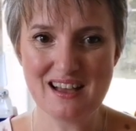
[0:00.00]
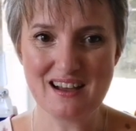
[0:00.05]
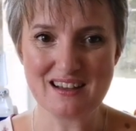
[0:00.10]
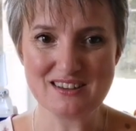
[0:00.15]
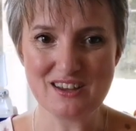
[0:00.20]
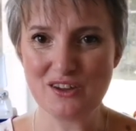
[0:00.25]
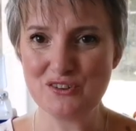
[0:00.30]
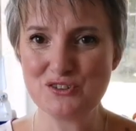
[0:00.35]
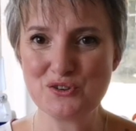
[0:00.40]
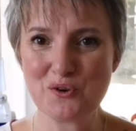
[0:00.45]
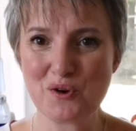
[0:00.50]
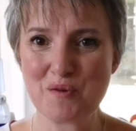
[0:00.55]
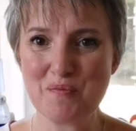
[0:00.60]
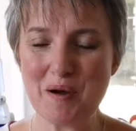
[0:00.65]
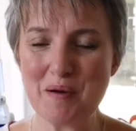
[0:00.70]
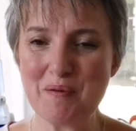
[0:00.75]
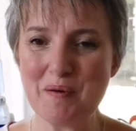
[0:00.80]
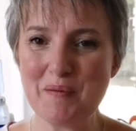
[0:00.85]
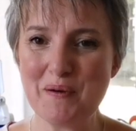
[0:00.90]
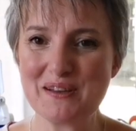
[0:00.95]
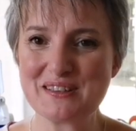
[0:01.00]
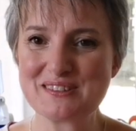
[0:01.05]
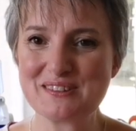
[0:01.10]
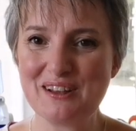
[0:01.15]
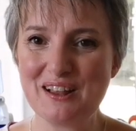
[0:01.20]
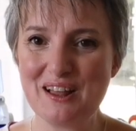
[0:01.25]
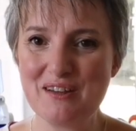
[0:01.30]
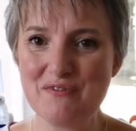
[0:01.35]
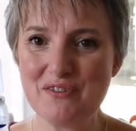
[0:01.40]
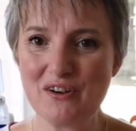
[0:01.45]
I don't talk about my
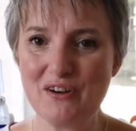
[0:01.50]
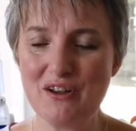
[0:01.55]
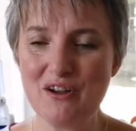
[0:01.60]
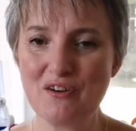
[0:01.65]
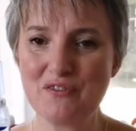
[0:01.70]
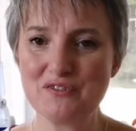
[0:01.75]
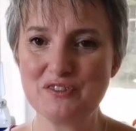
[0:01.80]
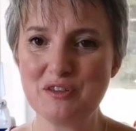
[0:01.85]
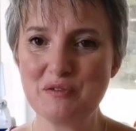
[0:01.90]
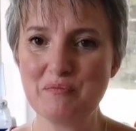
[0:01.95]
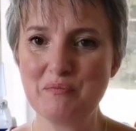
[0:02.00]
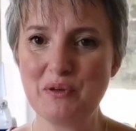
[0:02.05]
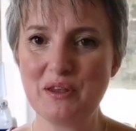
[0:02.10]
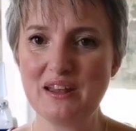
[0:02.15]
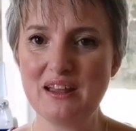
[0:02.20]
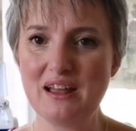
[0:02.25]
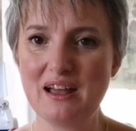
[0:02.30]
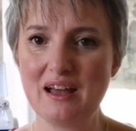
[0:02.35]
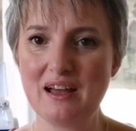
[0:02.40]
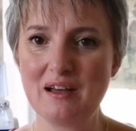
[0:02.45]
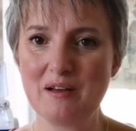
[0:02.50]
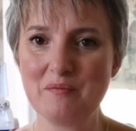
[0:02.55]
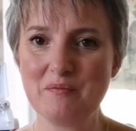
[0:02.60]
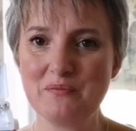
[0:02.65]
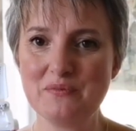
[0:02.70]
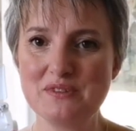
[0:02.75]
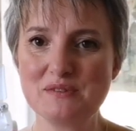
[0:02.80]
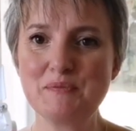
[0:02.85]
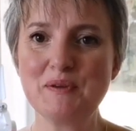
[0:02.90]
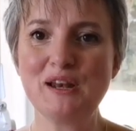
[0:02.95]
personal life very often, but
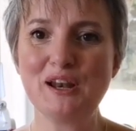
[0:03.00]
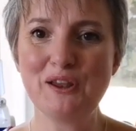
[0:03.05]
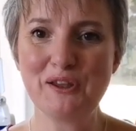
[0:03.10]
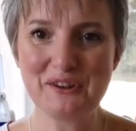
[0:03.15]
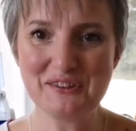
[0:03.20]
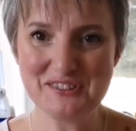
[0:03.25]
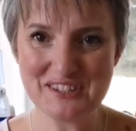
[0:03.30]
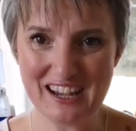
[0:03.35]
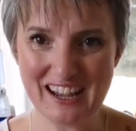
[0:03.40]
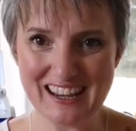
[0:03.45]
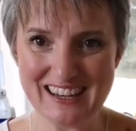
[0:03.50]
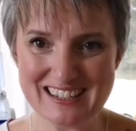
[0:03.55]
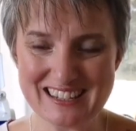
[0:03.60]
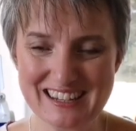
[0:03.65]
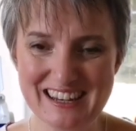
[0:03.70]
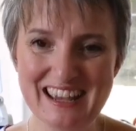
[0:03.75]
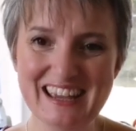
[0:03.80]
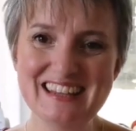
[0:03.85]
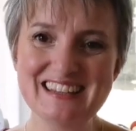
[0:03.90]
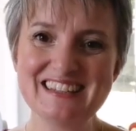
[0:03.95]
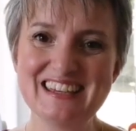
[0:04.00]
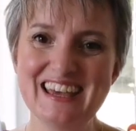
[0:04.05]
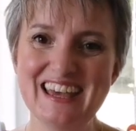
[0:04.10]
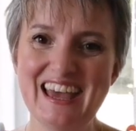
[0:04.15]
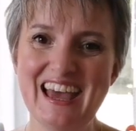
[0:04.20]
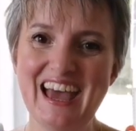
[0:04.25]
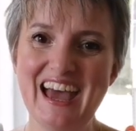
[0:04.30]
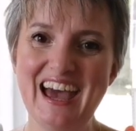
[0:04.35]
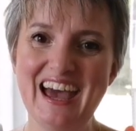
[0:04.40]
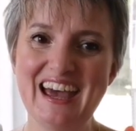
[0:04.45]
there's been a lot of change in it,
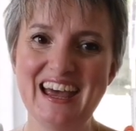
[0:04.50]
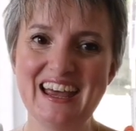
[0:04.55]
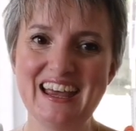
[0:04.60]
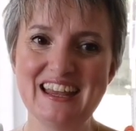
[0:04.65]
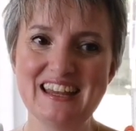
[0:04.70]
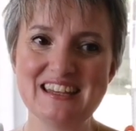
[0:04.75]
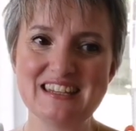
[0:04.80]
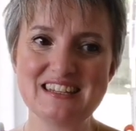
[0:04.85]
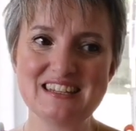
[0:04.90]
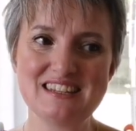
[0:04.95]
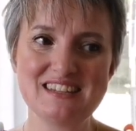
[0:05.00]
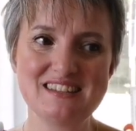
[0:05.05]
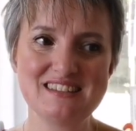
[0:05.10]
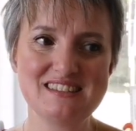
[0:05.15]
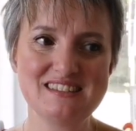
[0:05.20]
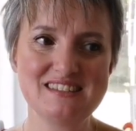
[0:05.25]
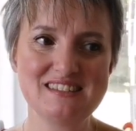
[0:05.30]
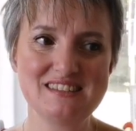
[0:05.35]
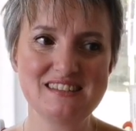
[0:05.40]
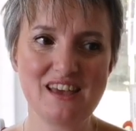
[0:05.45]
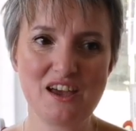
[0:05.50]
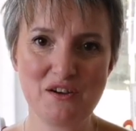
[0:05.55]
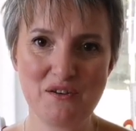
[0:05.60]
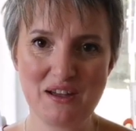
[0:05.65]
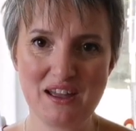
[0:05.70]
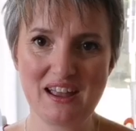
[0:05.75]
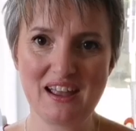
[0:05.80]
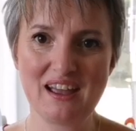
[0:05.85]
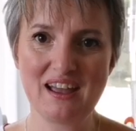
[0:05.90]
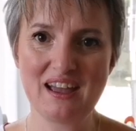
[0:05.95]
and
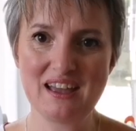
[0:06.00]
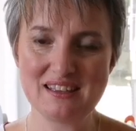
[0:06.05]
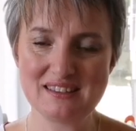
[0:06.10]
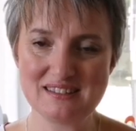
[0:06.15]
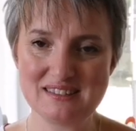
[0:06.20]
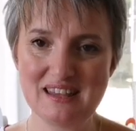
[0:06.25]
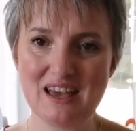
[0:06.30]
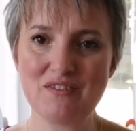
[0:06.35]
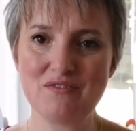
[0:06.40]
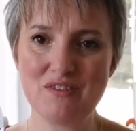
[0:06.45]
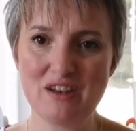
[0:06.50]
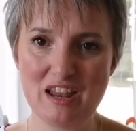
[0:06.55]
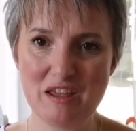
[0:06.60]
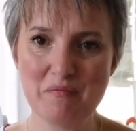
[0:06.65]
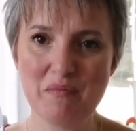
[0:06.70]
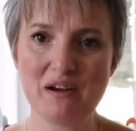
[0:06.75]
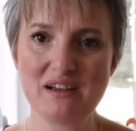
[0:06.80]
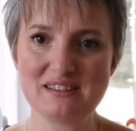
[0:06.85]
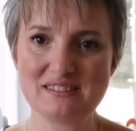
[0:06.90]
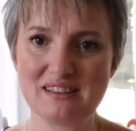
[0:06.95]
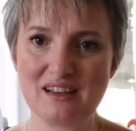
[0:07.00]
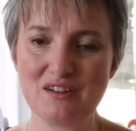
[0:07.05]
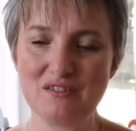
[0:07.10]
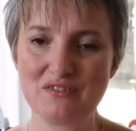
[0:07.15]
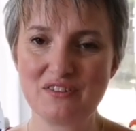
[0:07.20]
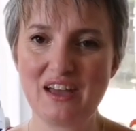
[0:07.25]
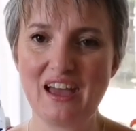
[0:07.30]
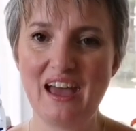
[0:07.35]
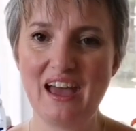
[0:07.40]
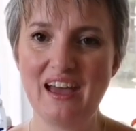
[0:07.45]
sewing is definitely my
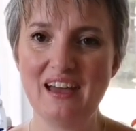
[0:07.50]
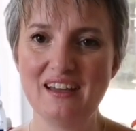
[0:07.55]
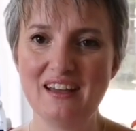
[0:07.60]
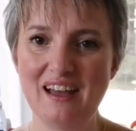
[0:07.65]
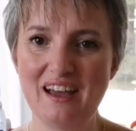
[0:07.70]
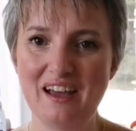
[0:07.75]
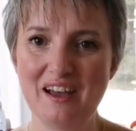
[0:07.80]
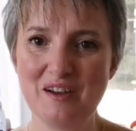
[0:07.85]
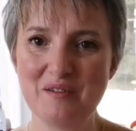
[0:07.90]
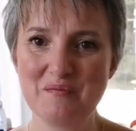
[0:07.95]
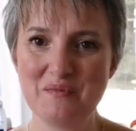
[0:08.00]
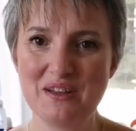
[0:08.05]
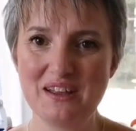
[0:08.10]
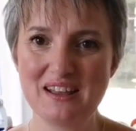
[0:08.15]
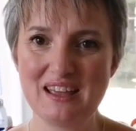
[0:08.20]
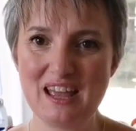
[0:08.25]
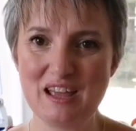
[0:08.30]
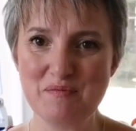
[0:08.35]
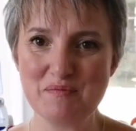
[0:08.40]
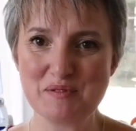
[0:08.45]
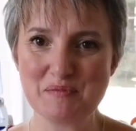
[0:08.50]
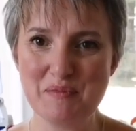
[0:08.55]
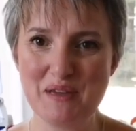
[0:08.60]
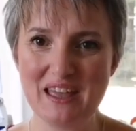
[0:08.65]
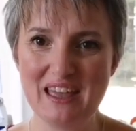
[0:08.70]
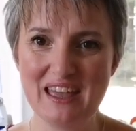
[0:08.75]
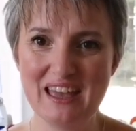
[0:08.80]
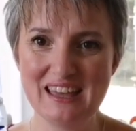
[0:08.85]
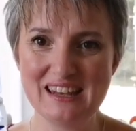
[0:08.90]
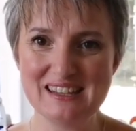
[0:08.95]
self-care. It keeps
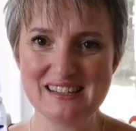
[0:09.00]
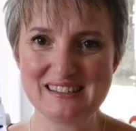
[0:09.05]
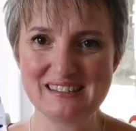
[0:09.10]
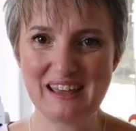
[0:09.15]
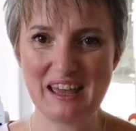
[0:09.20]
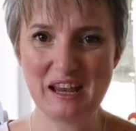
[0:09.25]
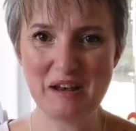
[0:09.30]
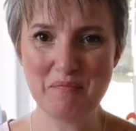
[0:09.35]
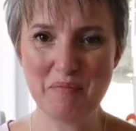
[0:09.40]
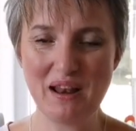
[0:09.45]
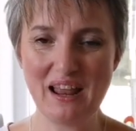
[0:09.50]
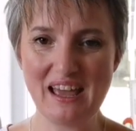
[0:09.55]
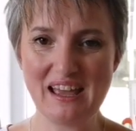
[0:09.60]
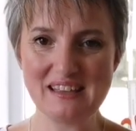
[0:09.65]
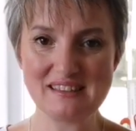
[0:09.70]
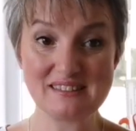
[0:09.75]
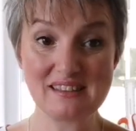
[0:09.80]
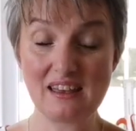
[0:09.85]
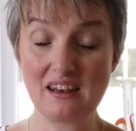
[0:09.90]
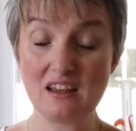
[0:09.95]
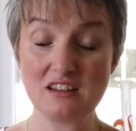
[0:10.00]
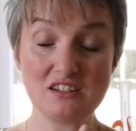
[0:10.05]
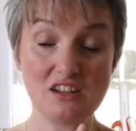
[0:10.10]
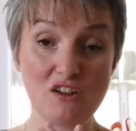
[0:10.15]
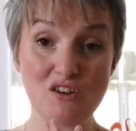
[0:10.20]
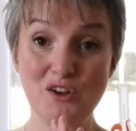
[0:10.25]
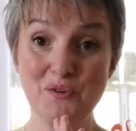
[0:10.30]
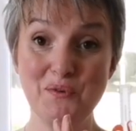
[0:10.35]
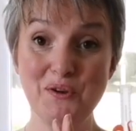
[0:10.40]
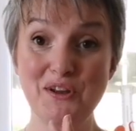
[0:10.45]
me in a sane place, and I
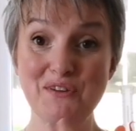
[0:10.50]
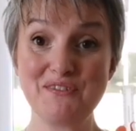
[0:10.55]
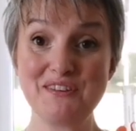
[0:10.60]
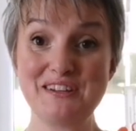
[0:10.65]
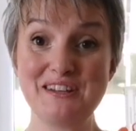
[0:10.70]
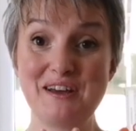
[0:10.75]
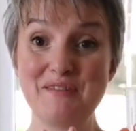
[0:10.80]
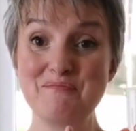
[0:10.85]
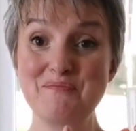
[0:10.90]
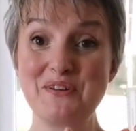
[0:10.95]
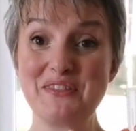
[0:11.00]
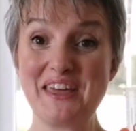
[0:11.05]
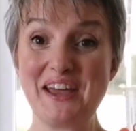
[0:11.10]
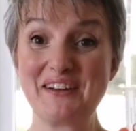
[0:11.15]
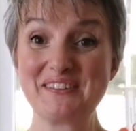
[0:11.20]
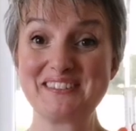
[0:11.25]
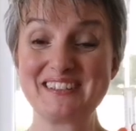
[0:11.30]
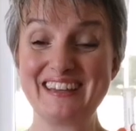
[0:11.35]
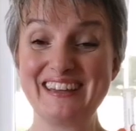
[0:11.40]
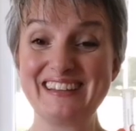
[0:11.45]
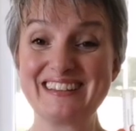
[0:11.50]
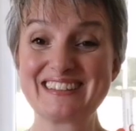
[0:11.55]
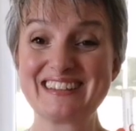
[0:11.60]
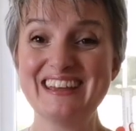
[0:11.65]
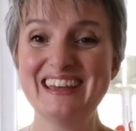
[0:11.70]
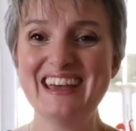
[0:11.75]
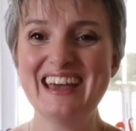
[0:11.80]
don't know what I would have done without it.